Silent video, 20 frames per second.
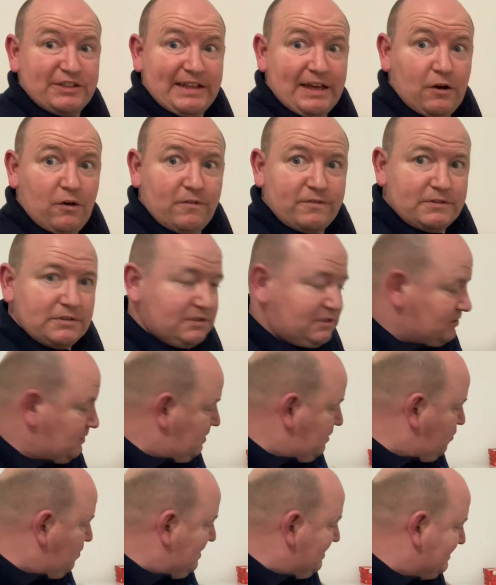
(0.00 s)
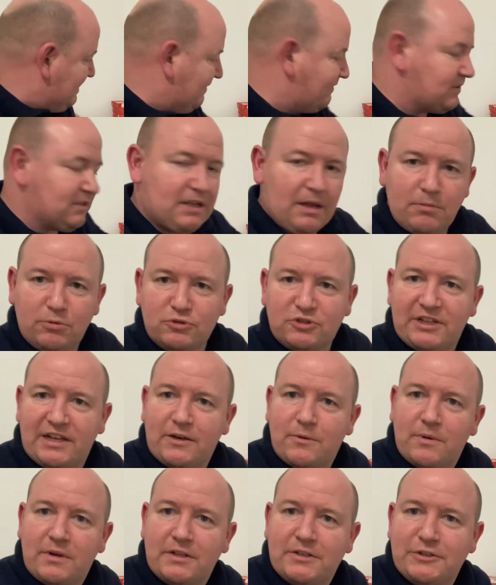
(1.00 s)
often, so I always have to double check
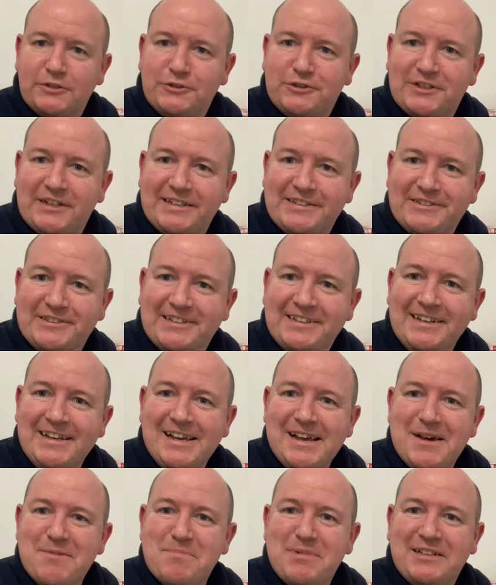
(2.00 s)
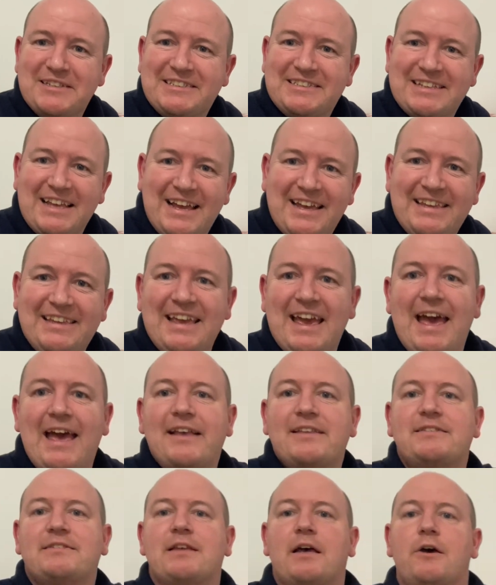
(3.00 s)
when I do change it. But yeah,
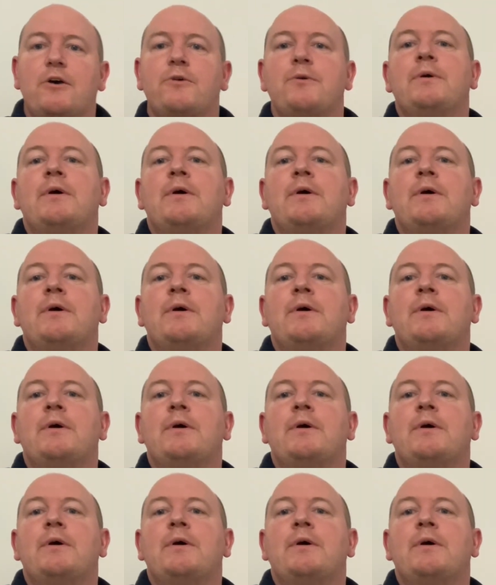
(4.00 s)
so